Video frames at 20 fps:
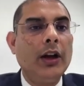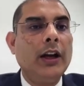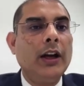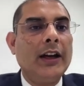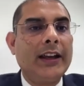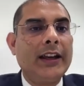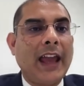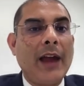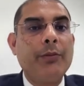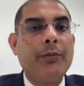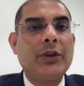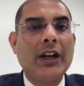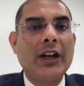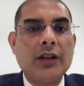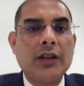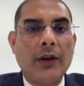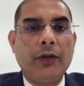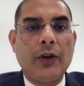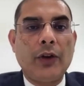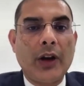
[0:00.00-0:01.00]
game
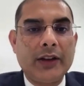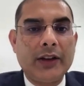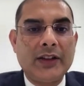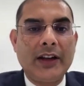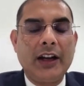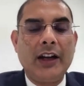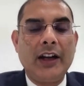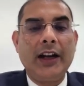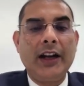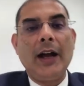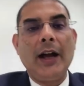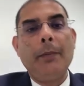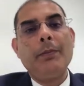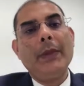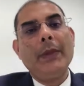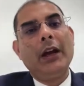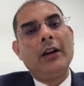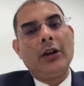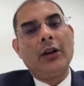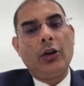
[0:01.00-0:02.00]
changer for us in India.
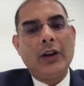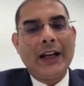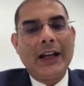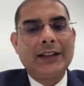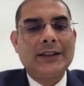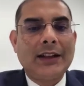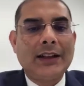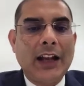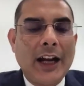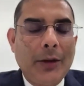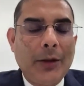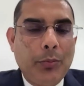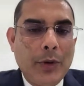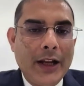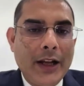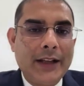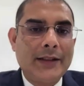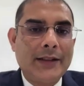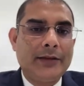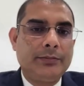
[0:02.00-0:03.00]
Now next slide,
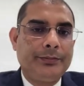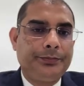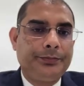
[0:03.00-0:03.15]
please.